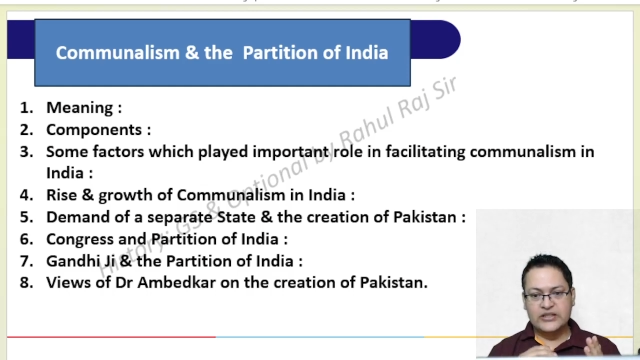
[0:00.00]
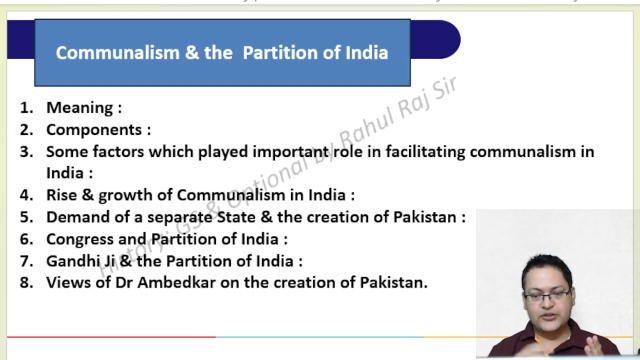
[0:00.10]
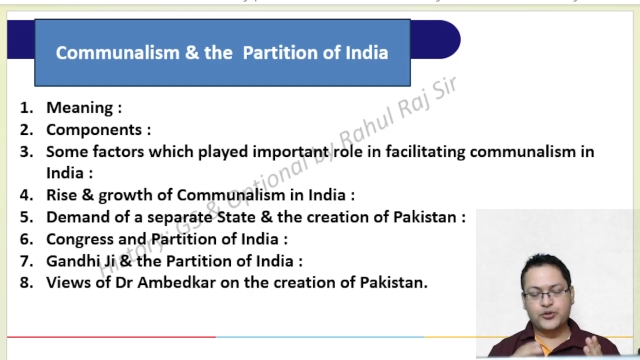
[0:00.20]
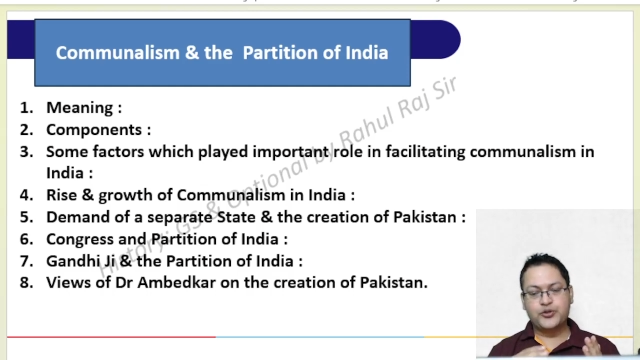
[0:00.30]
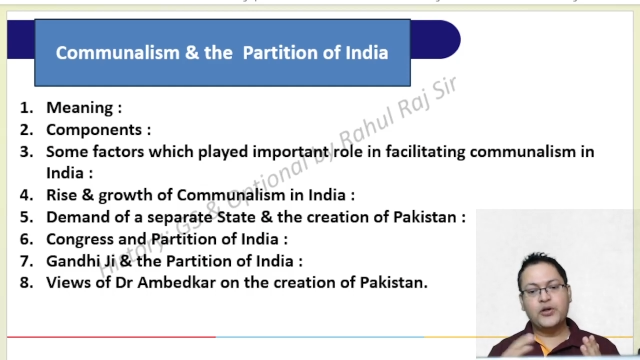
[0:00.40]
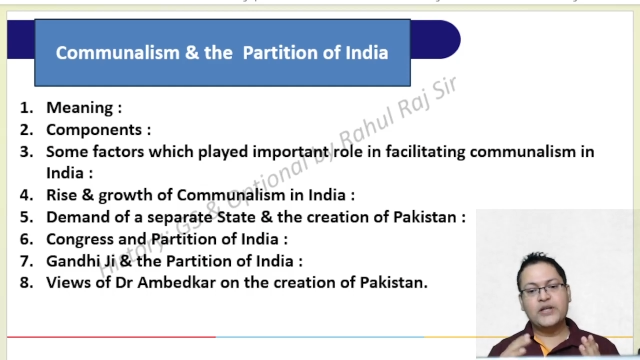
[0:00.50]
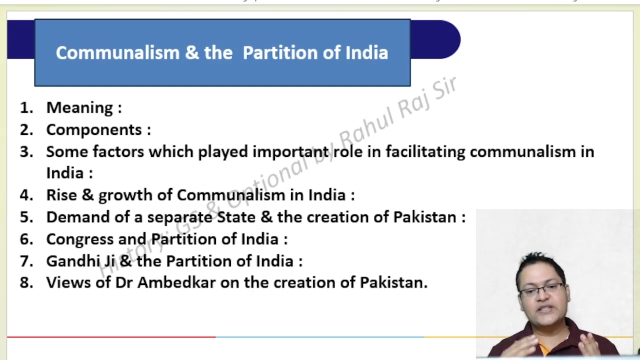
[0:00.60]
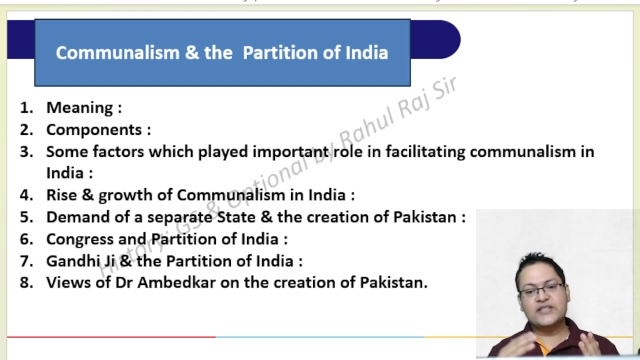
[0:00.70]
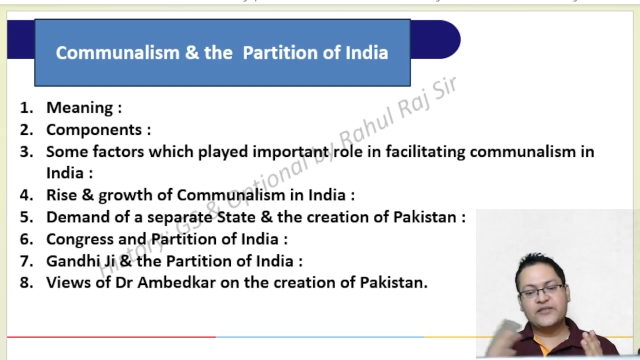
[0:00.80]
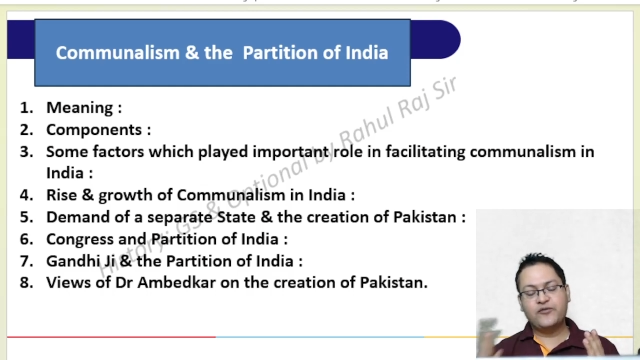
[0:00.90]
social
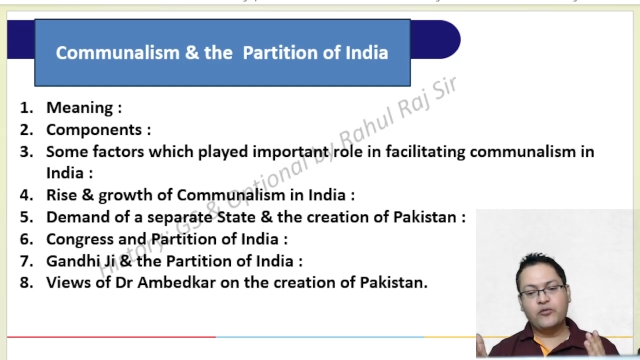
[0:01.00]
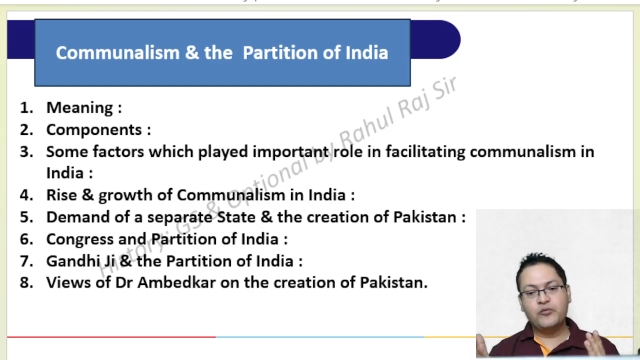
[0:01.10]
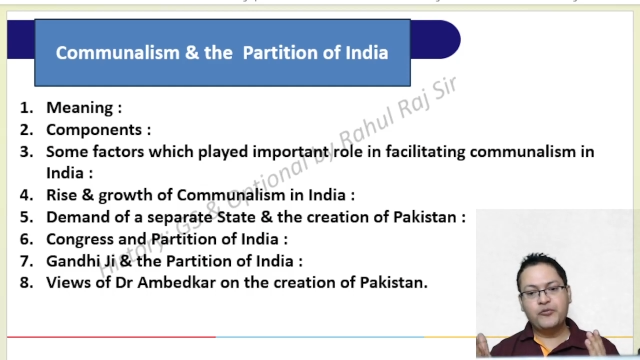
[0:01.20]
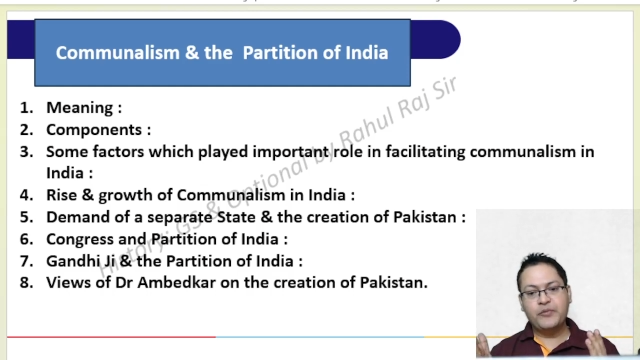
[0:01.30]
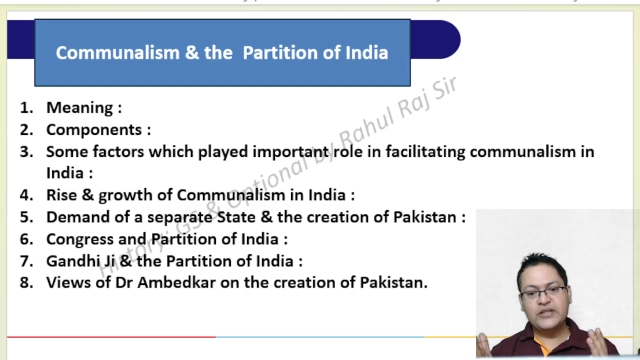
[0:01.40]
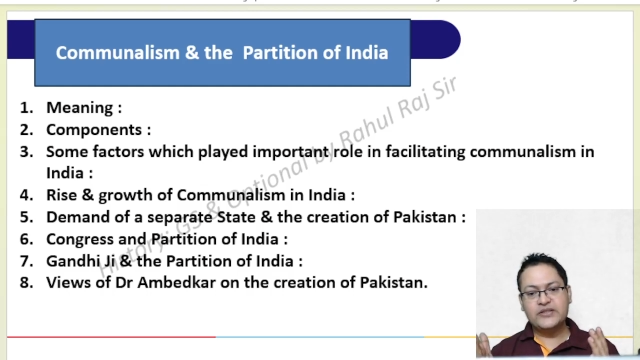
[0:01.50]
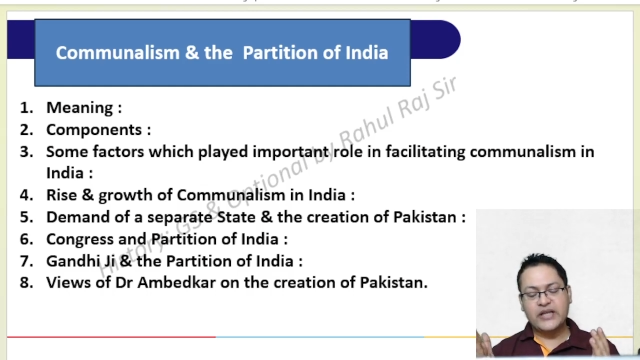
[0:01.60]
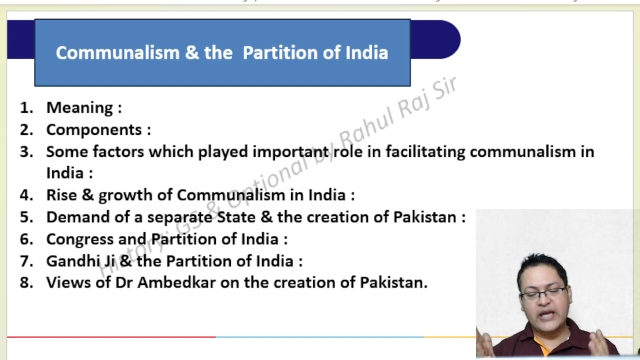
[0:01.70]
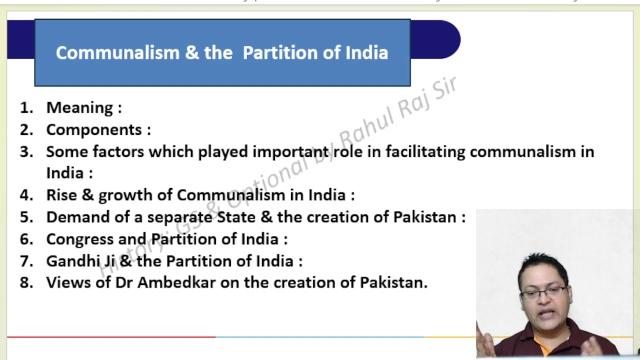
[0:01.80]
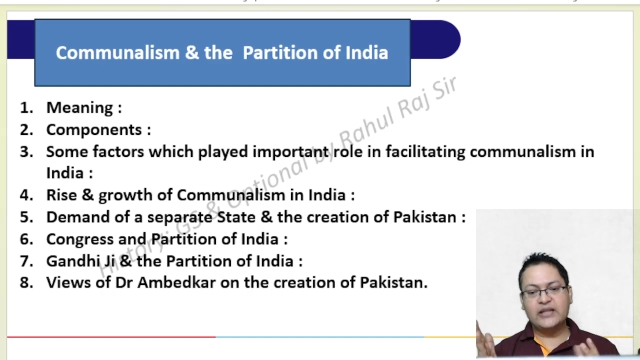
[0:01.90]
religious reform movements
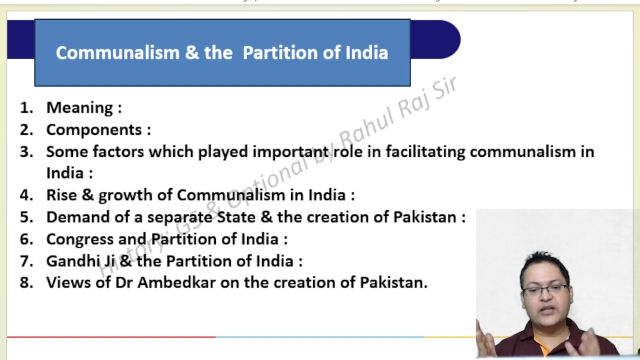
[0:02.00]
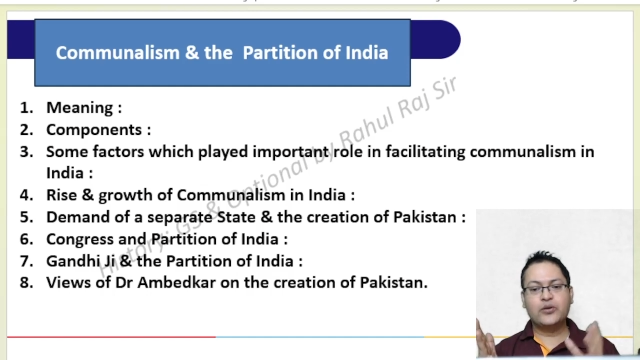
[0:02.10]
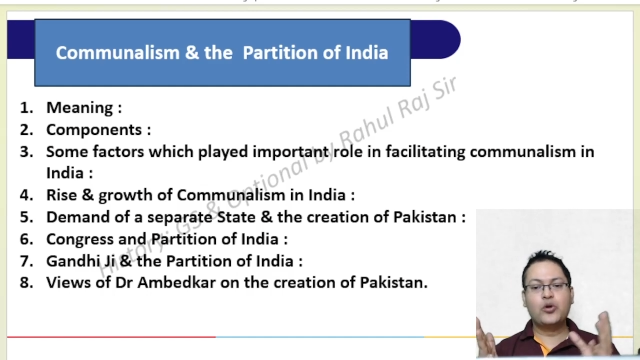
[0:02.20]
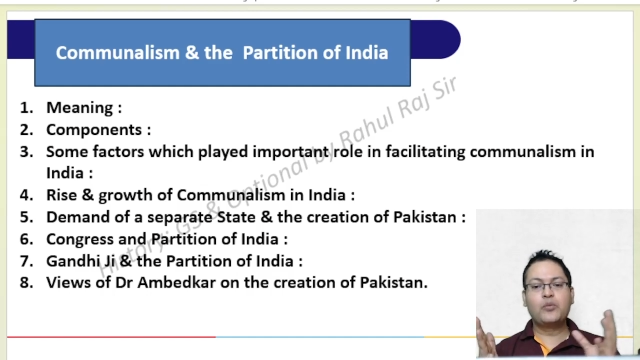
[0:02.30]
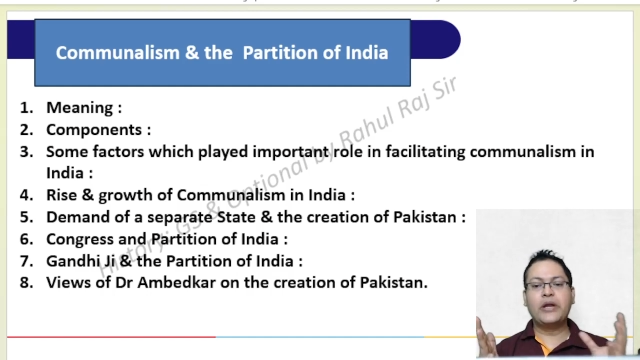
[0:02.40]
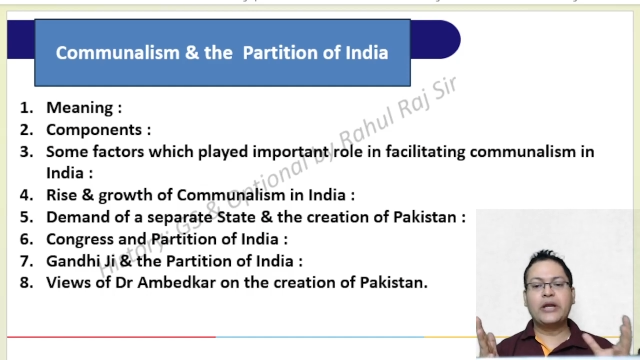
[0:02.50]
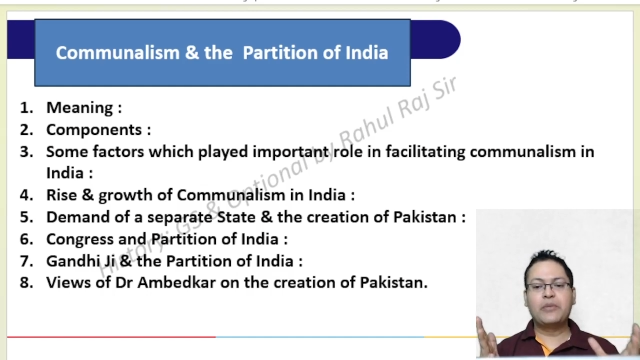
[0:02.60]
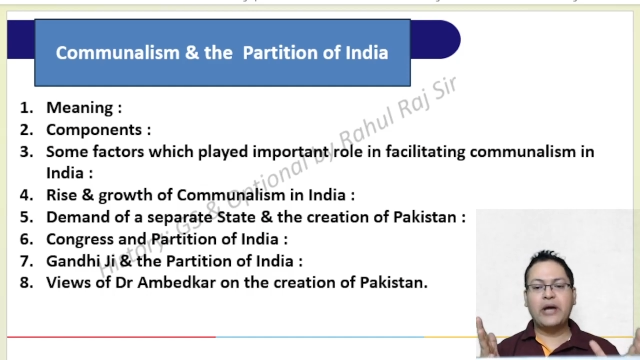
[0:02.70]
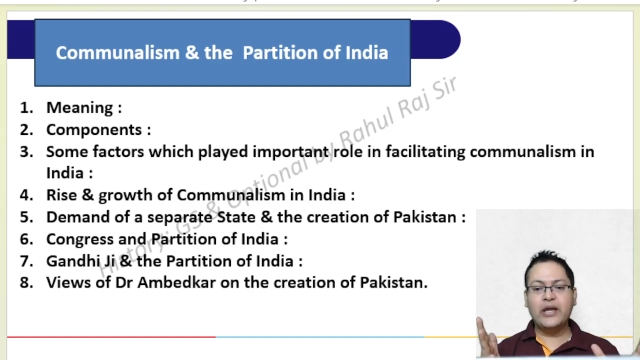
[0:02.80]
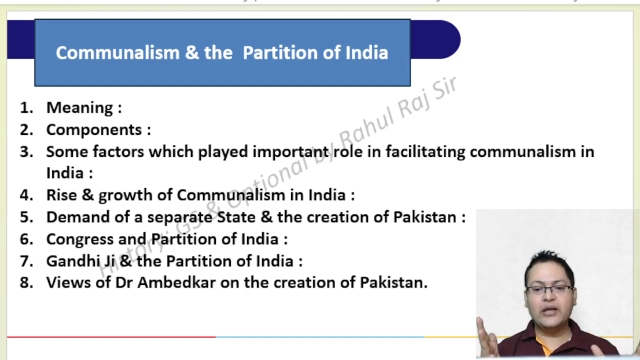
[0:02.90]
and the role played
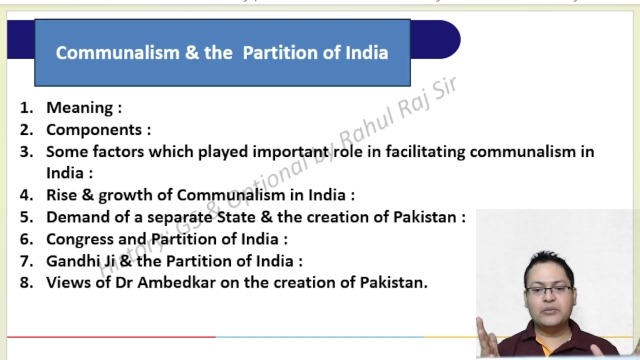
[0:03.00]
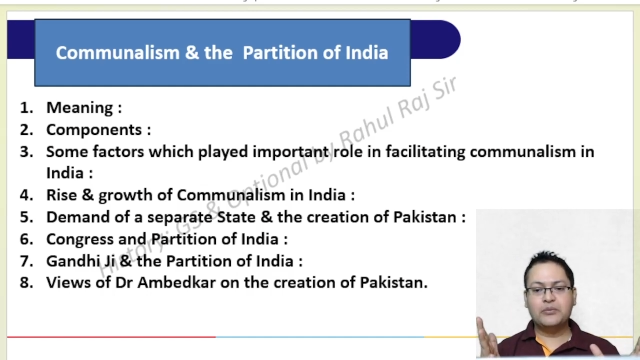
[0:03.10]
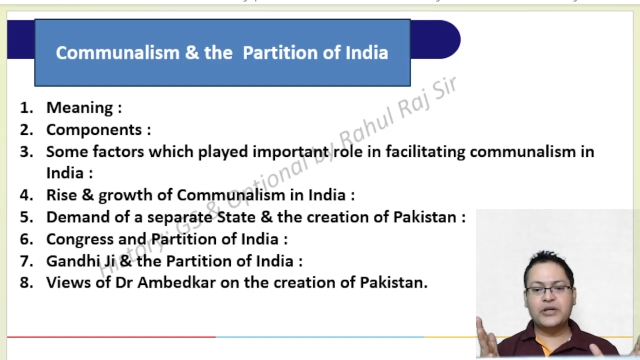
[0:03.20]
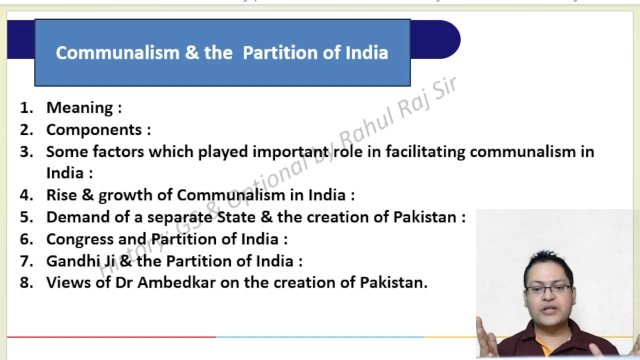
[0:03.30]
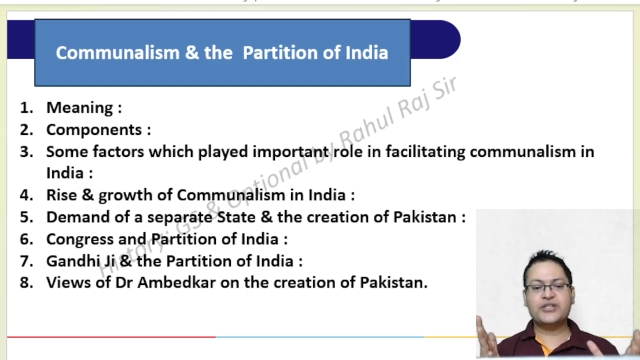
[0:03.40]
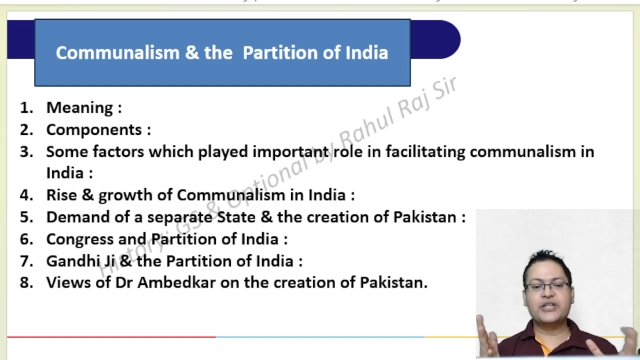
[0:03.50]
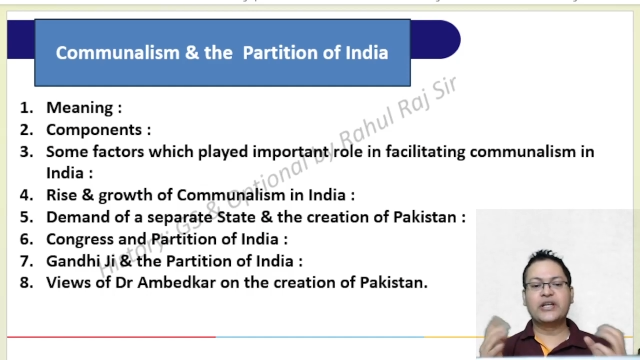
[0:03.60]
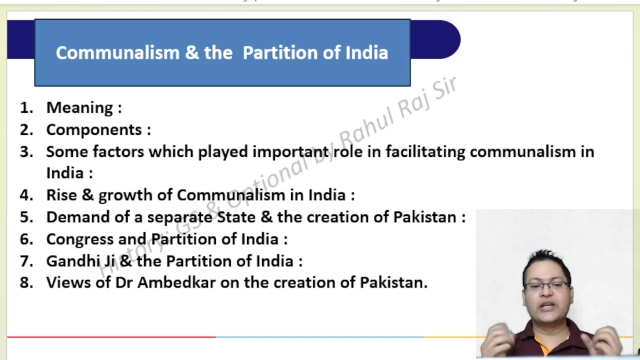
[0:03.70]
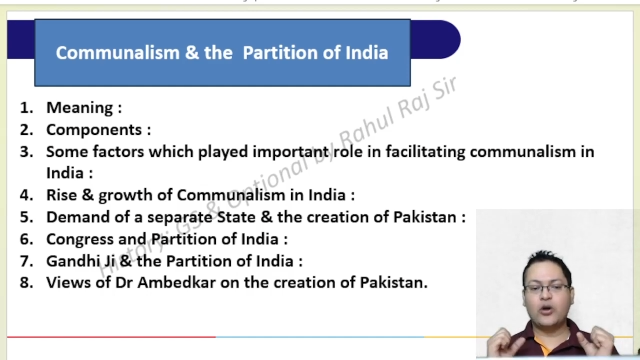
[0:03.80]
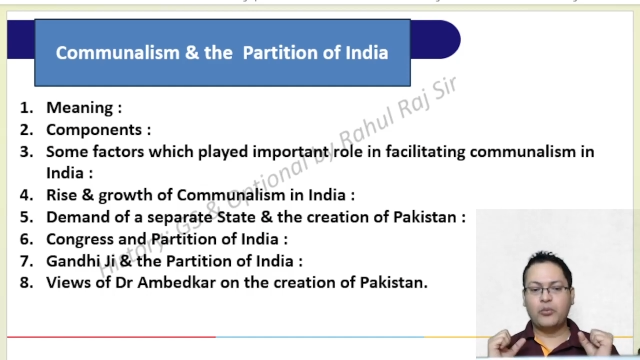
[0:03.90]
by British
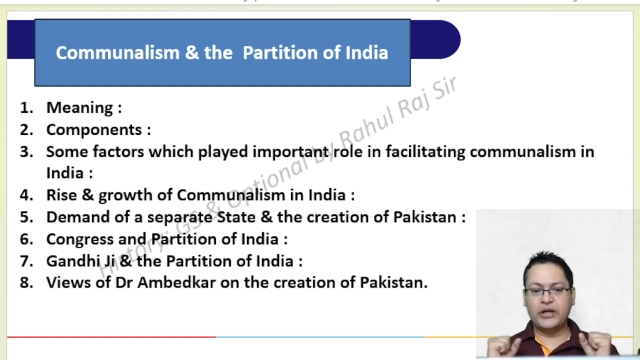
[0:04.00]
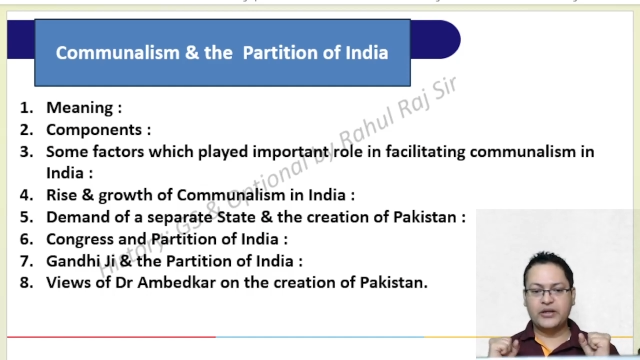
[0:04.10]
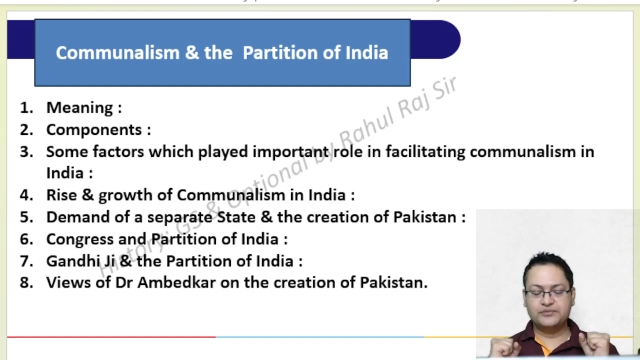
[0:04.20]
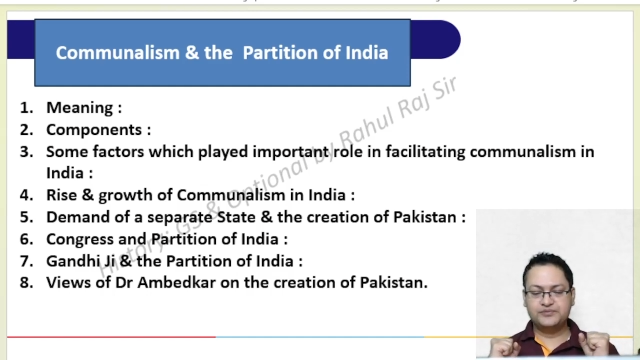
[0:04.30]
Indian government.